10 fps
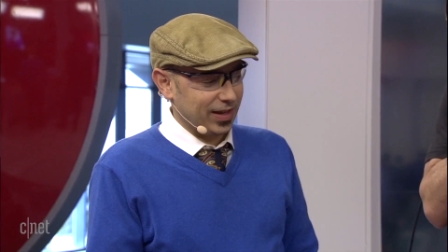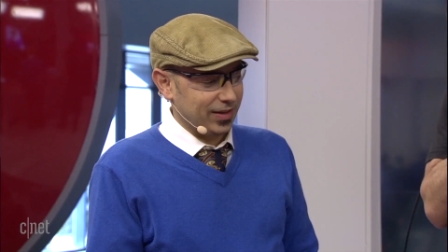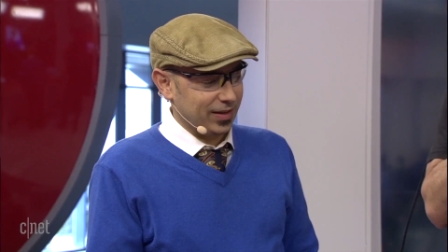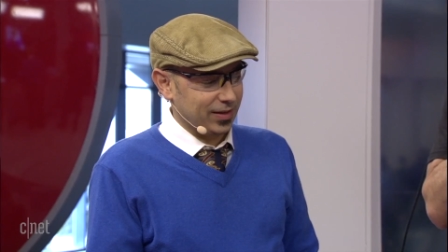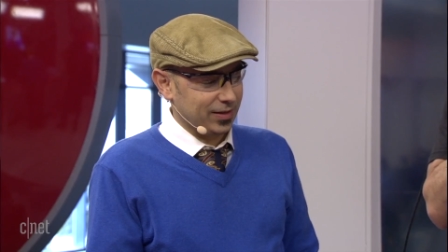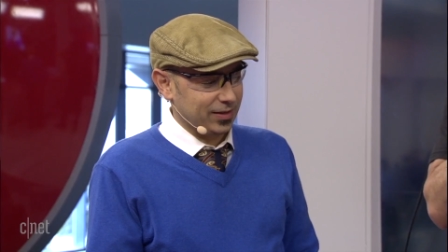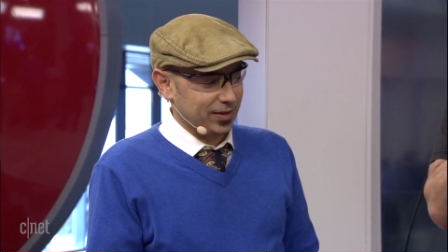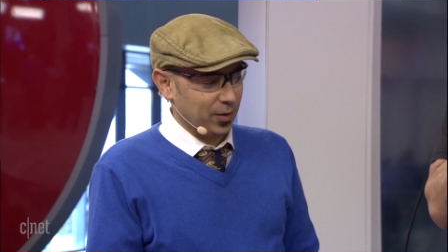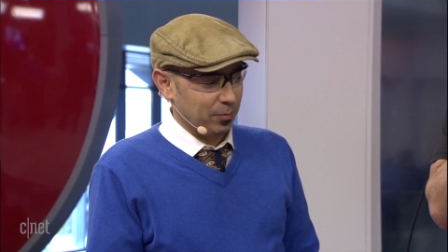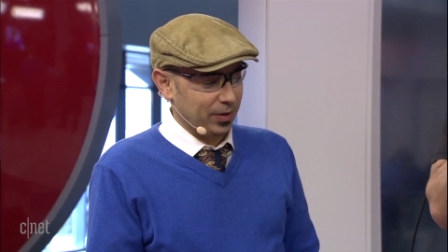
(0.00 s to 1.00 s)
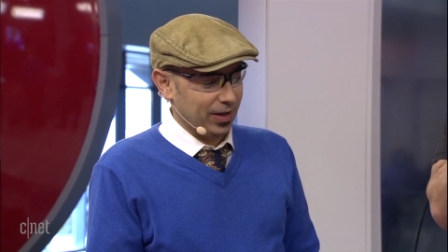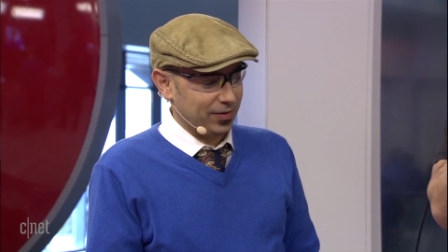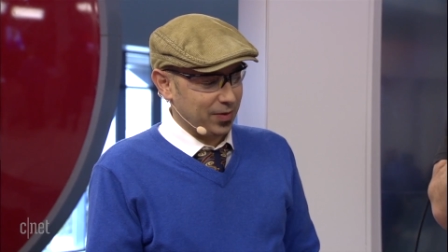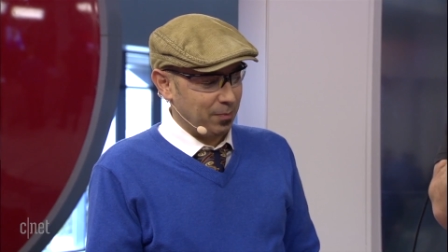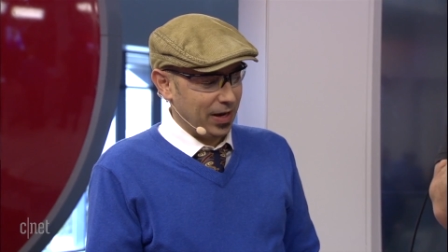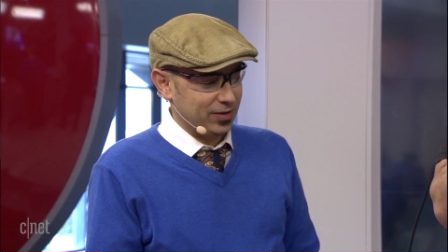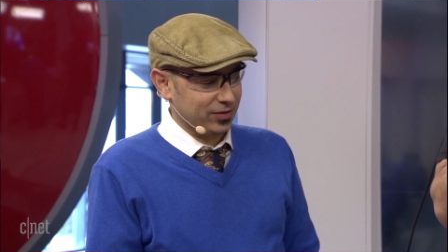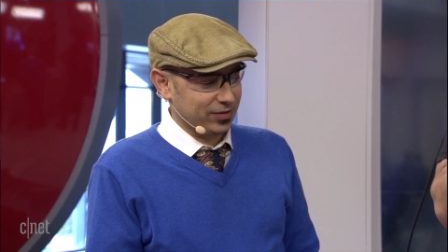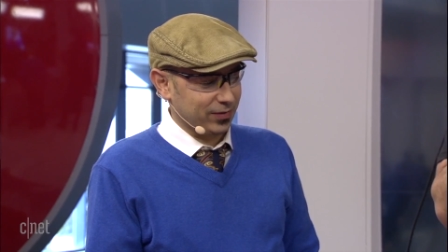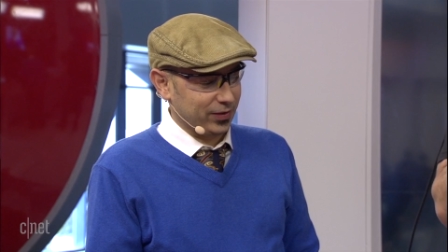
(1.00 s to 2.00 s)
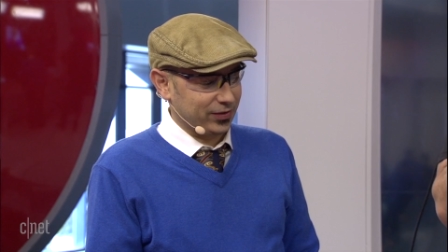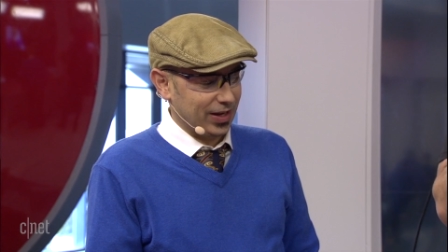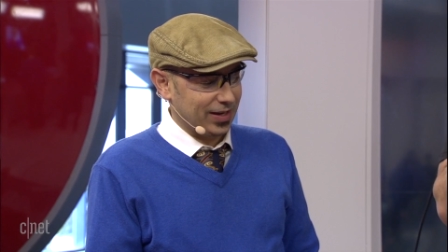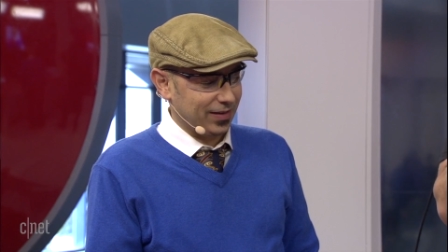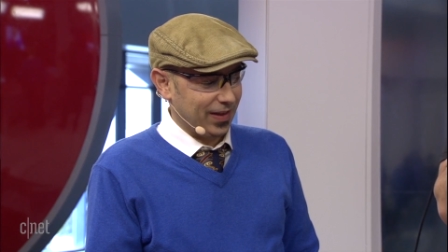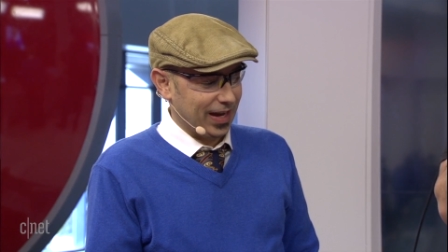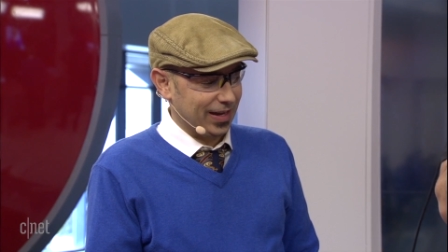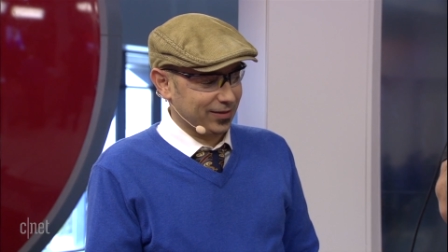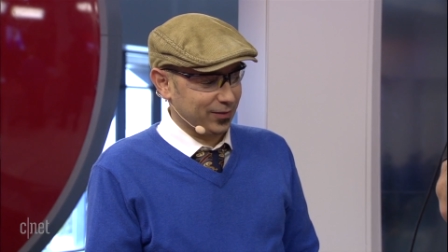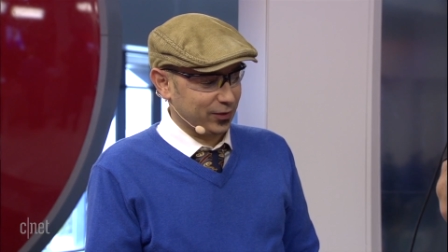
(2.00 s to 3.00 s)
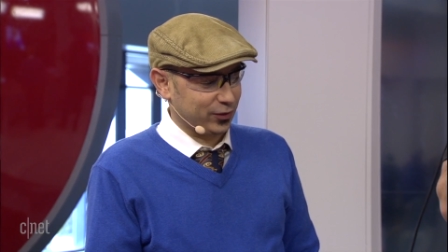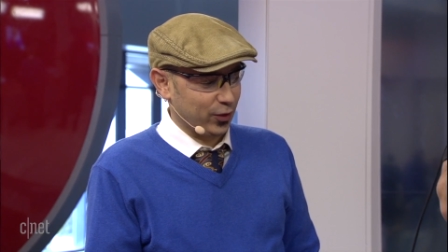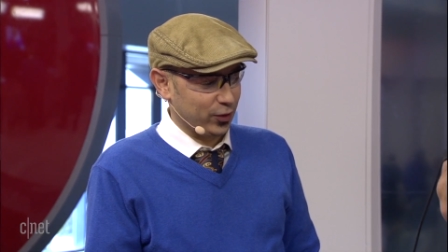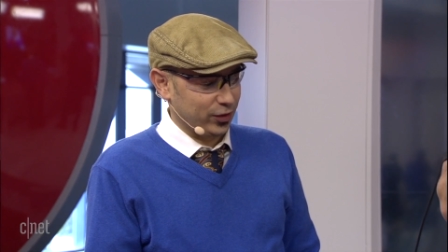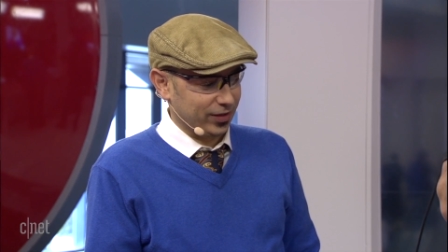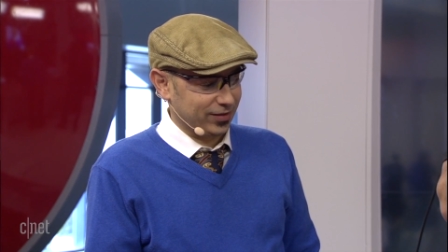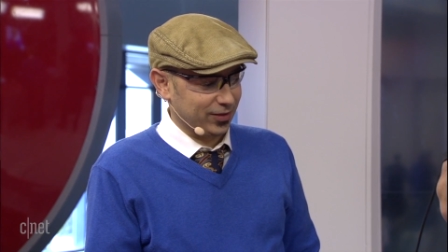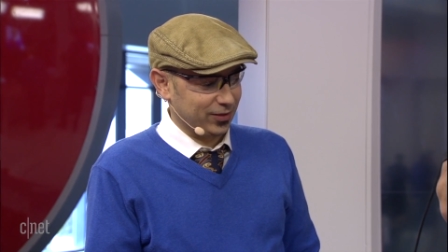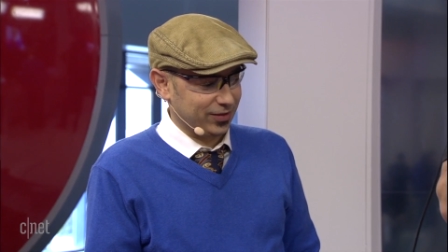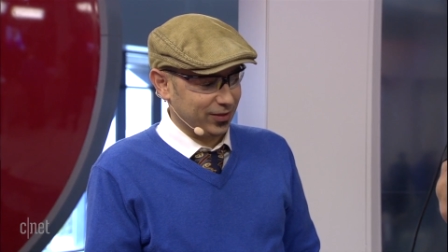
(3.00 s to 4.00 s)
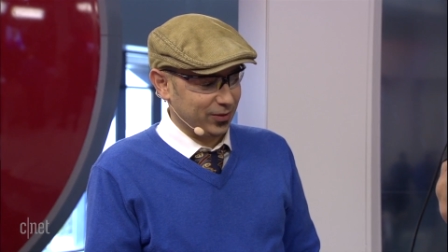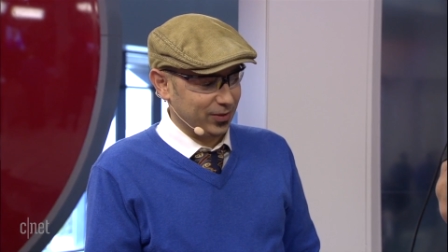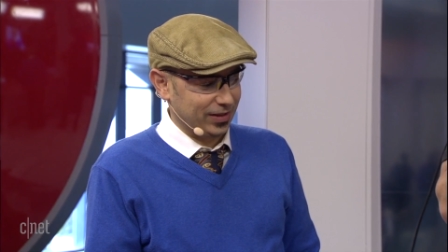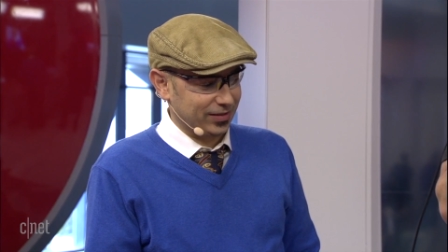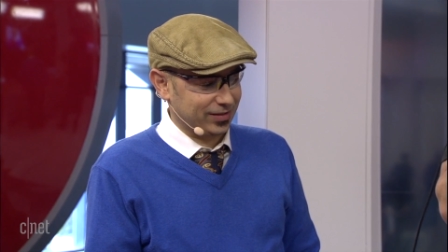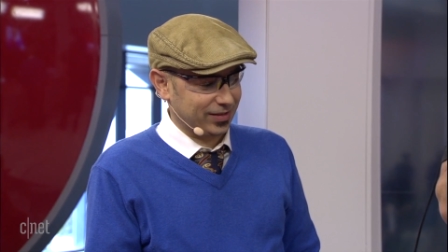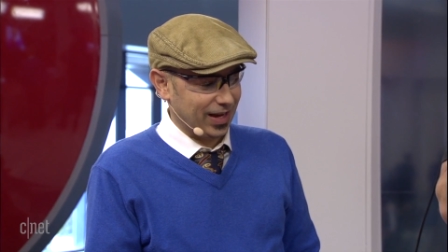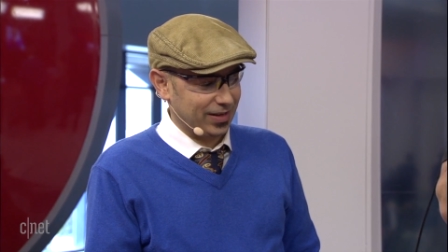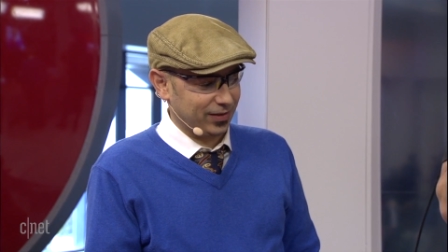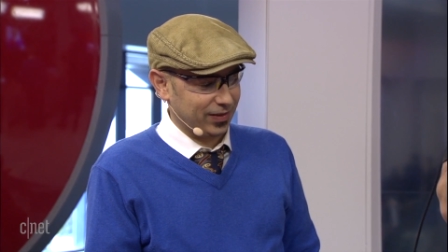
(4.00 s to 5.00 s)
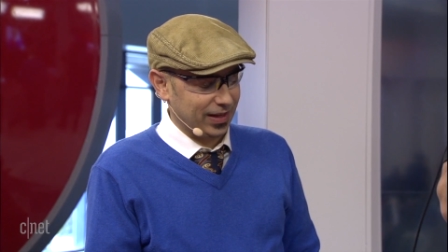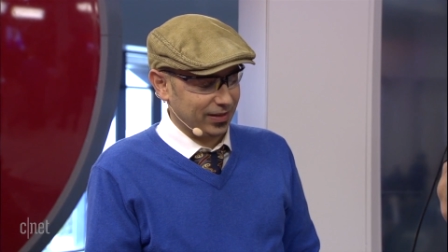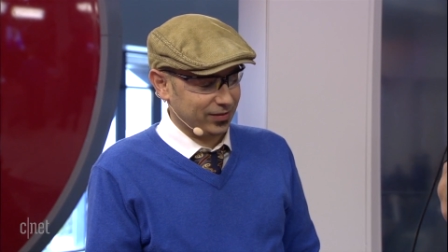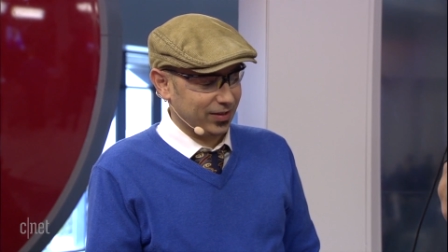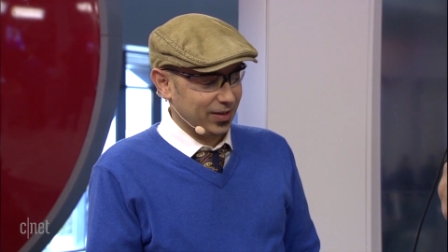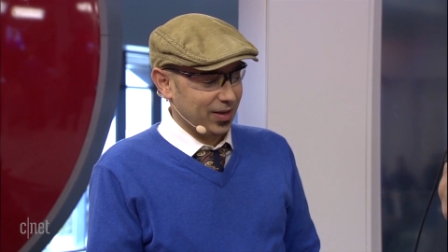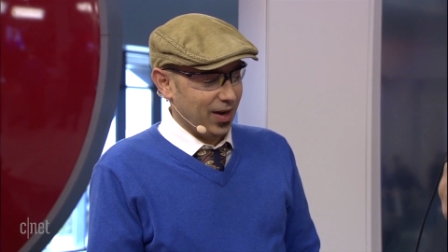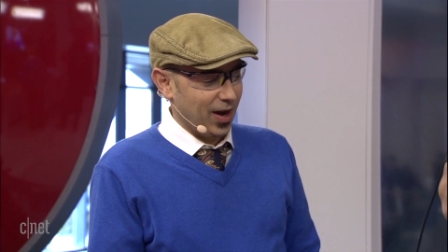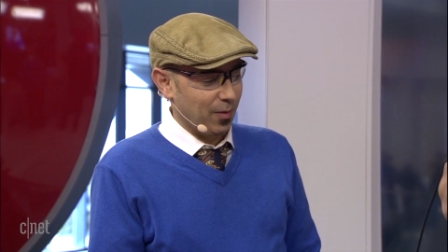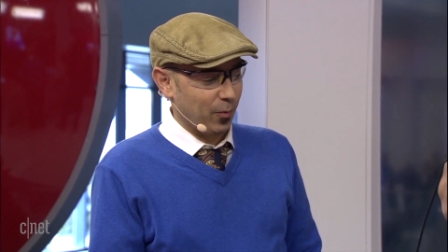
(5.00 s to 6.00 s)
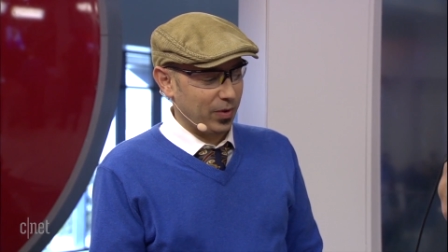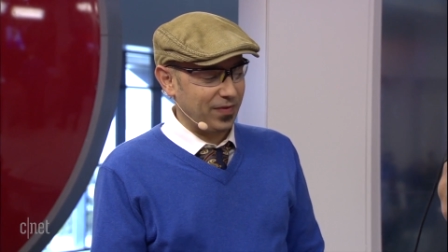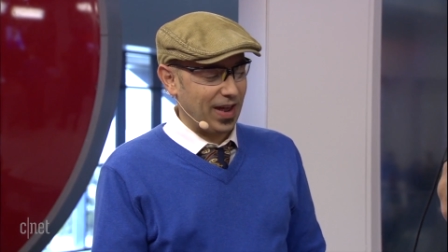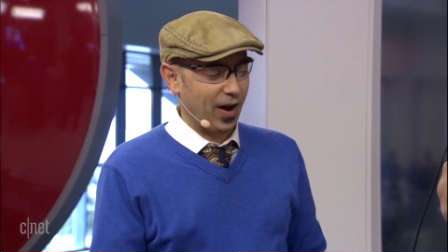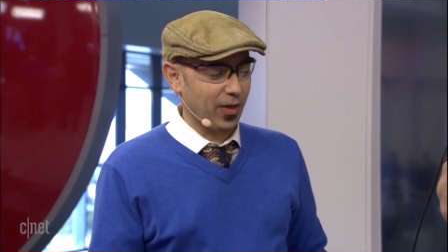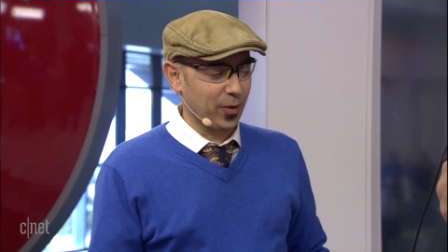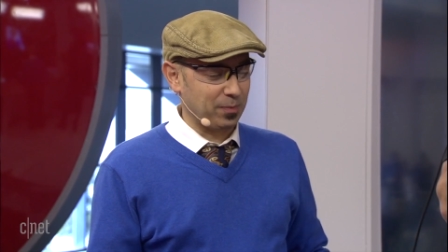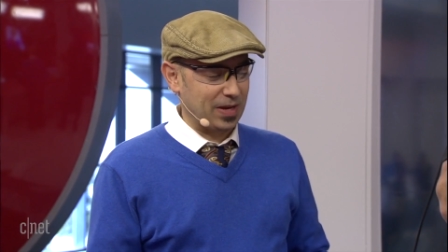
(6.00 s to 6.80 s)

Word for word: say that, you know, Bill has the patience of a saint in the hands of a surgeon to do these kinds of things. We've had other